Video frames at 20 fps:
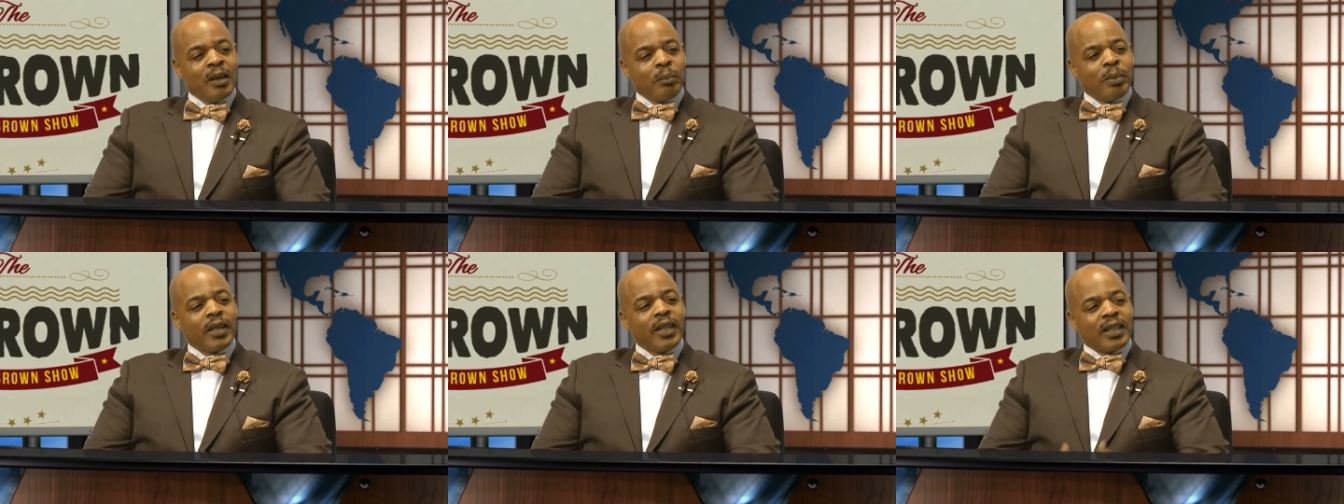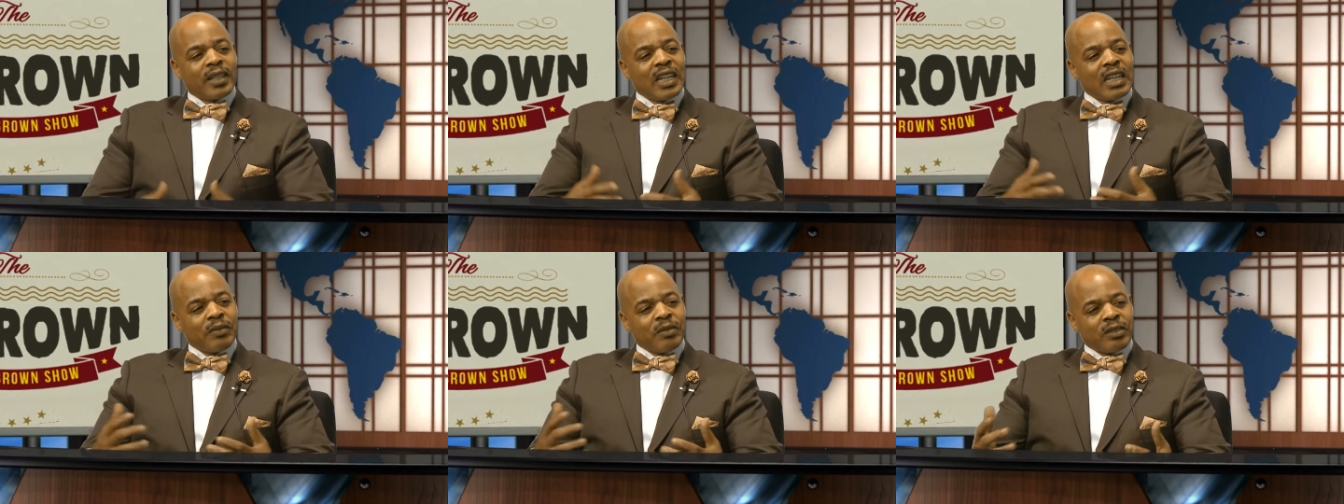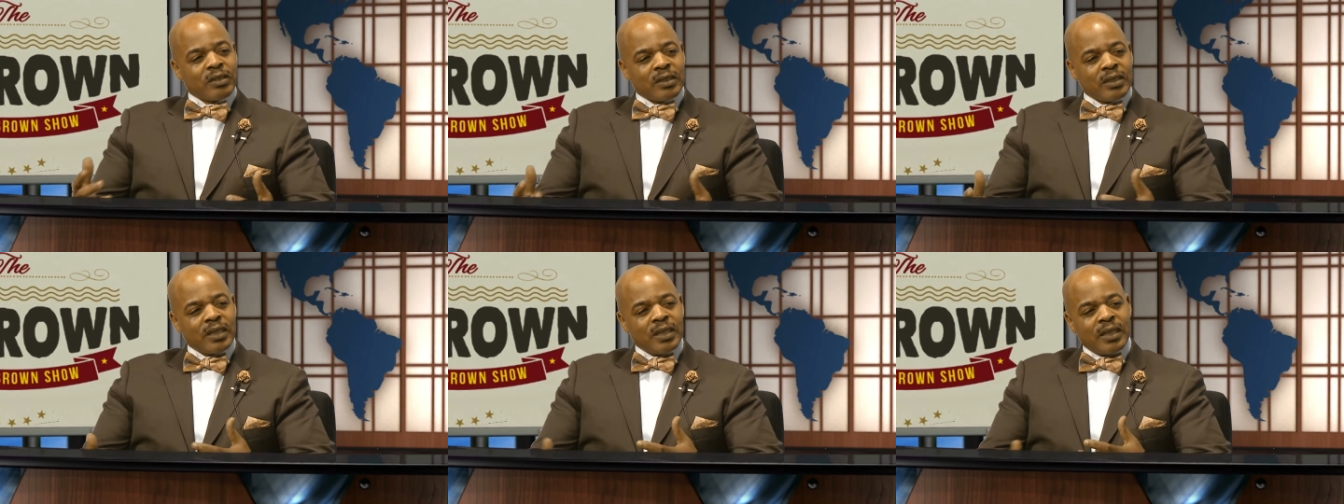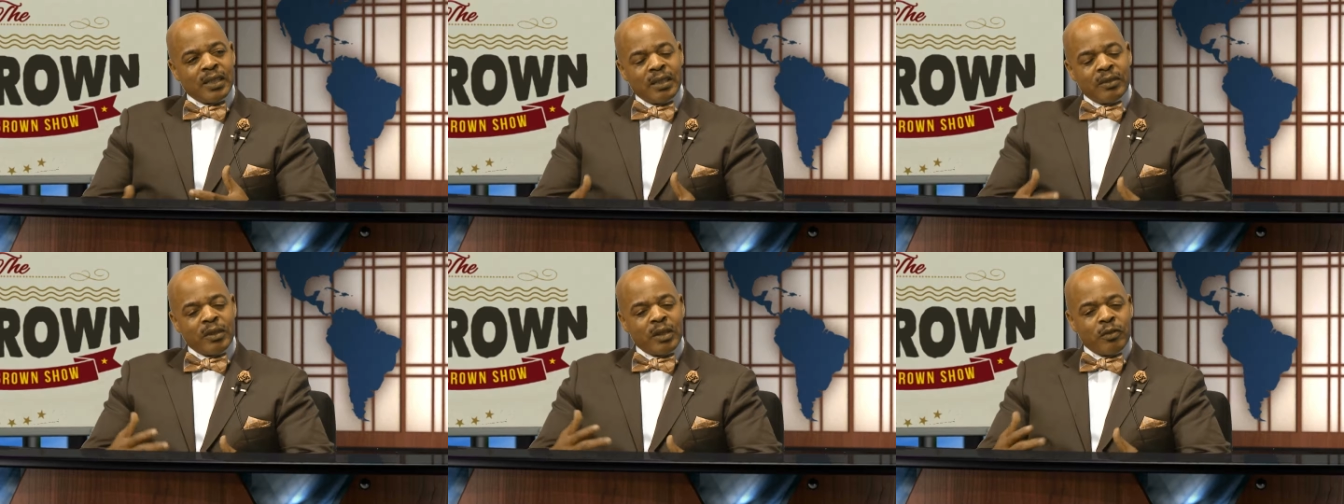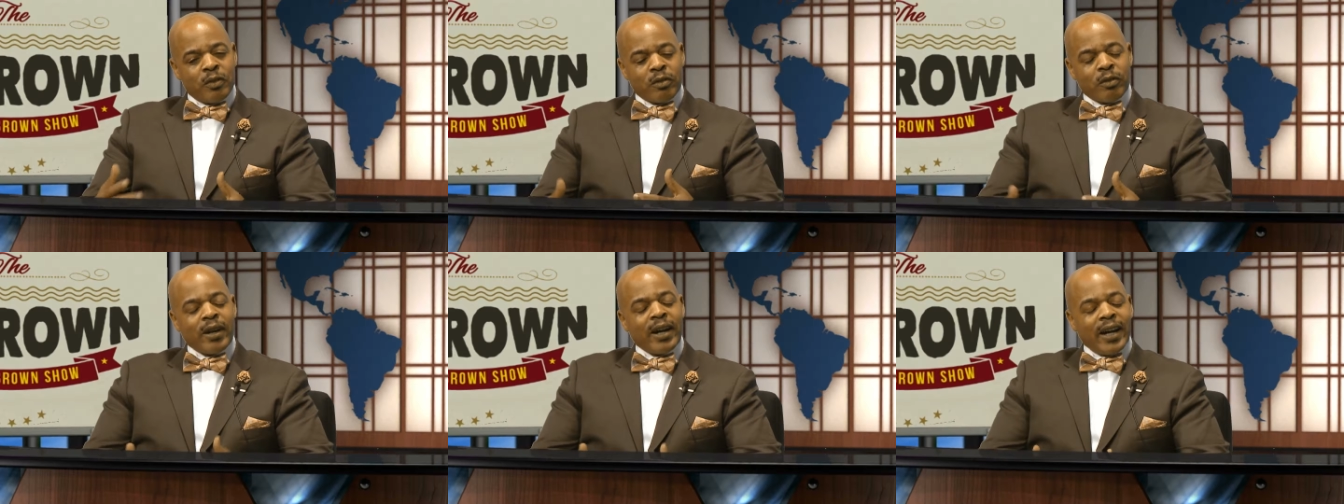But it covers a
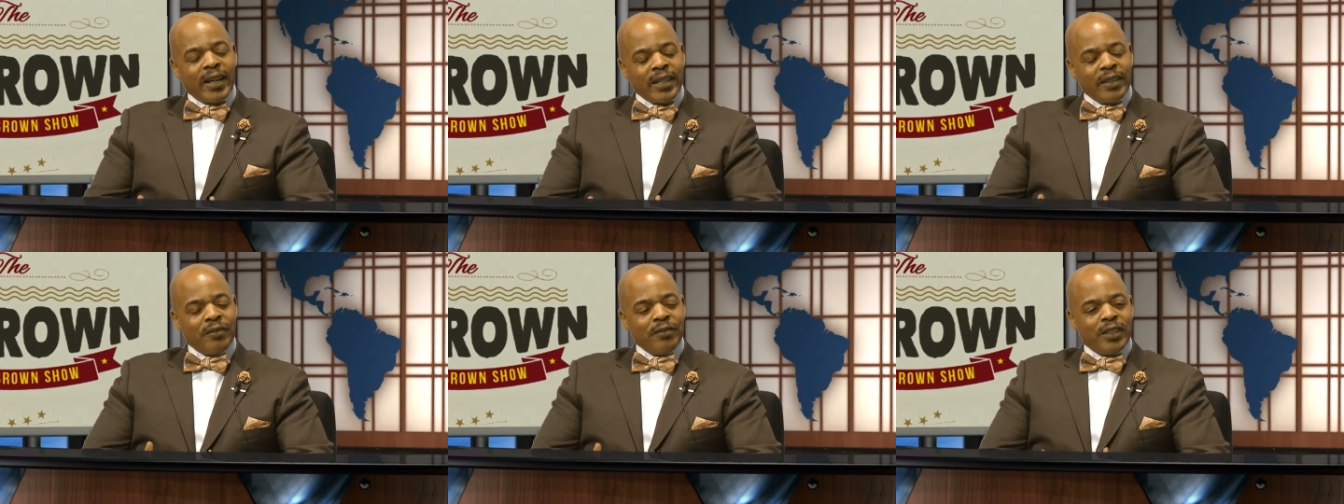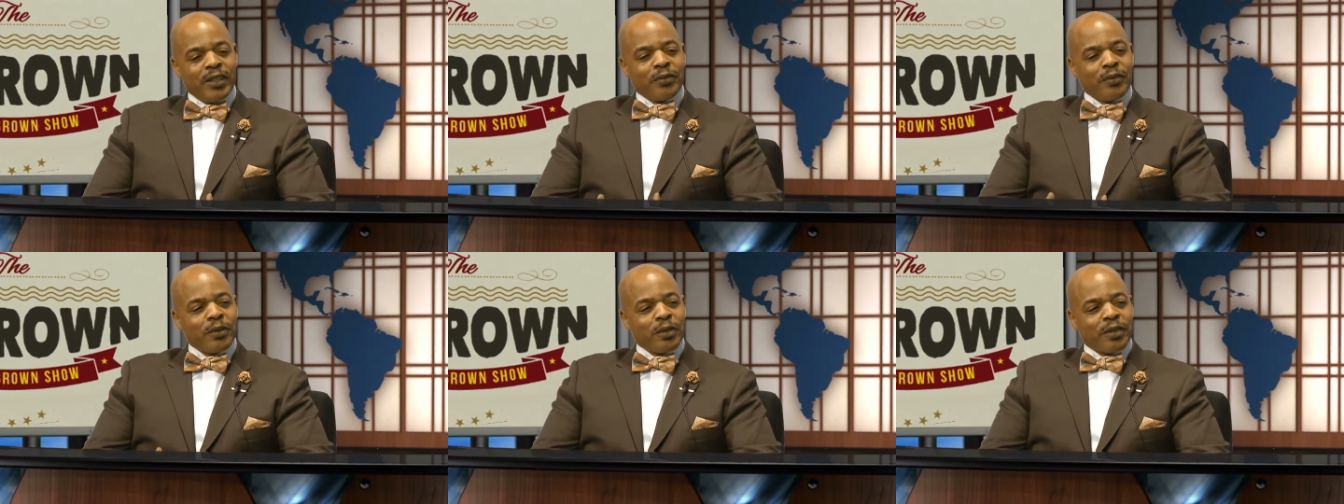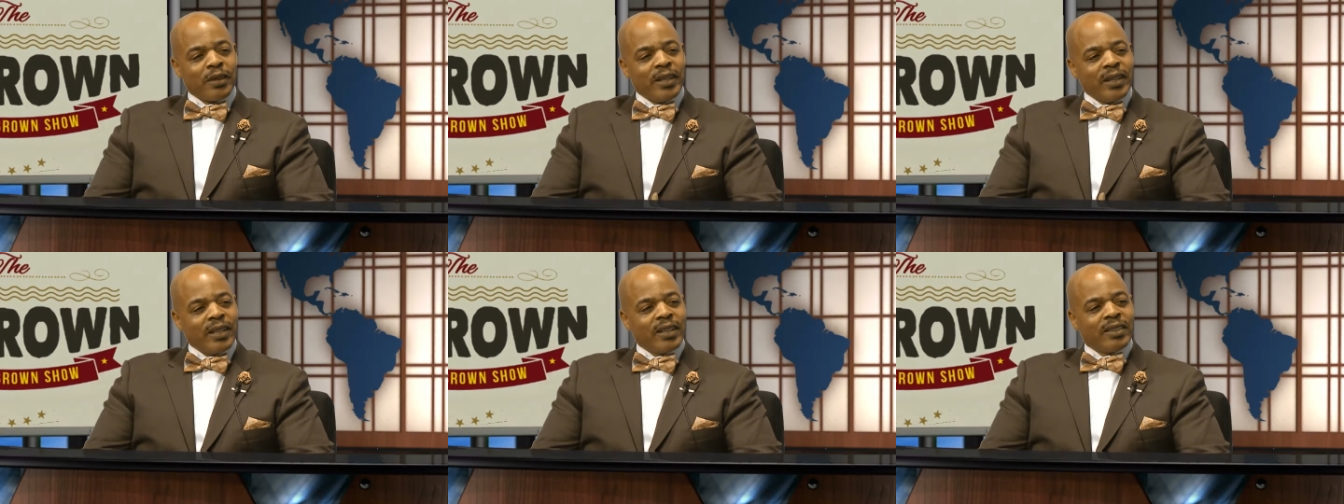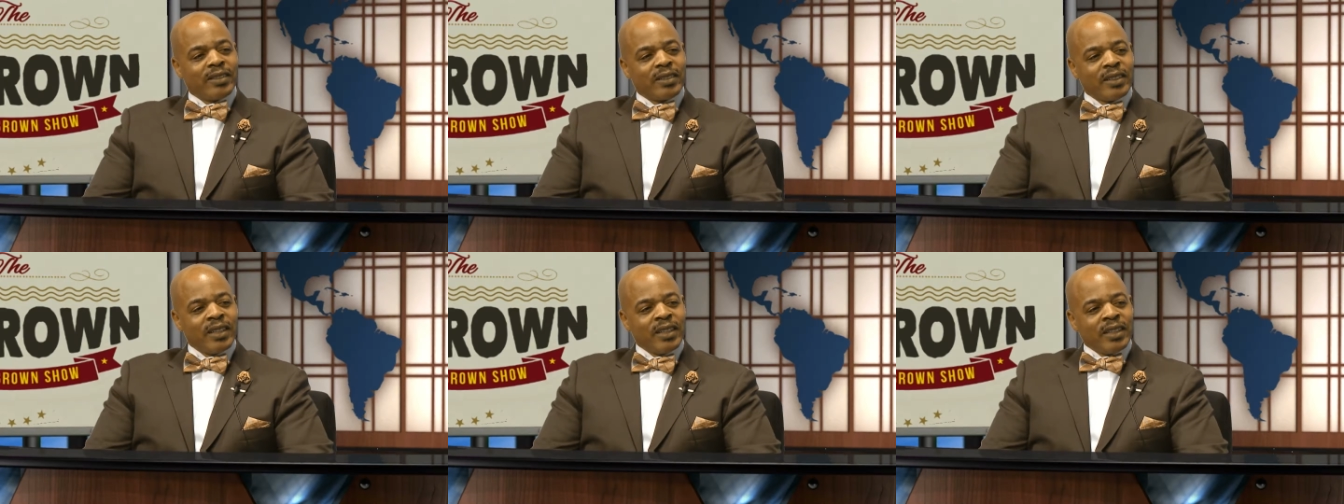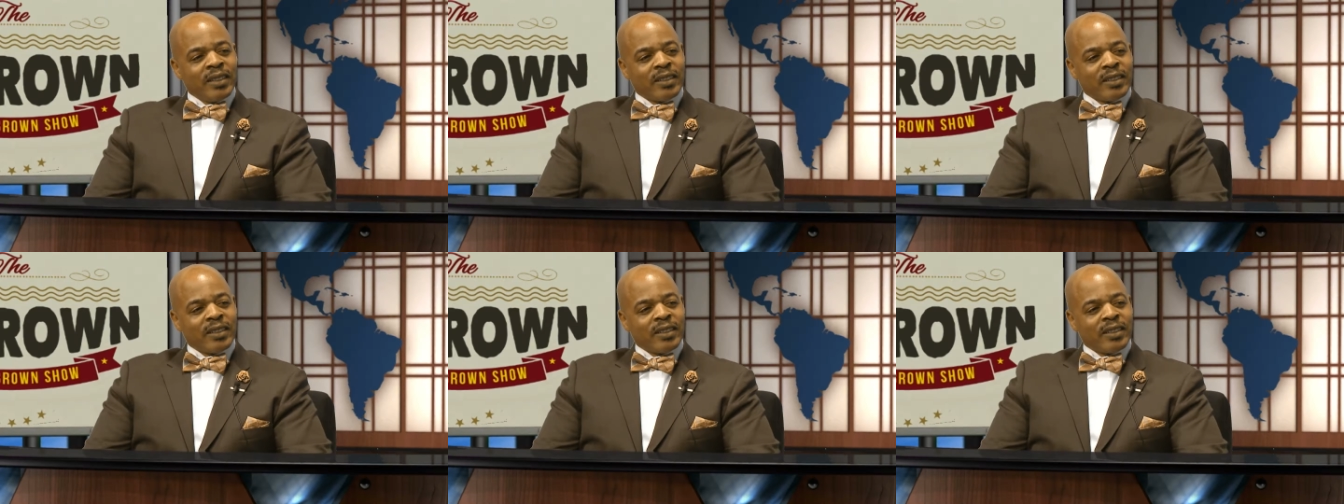variety of different things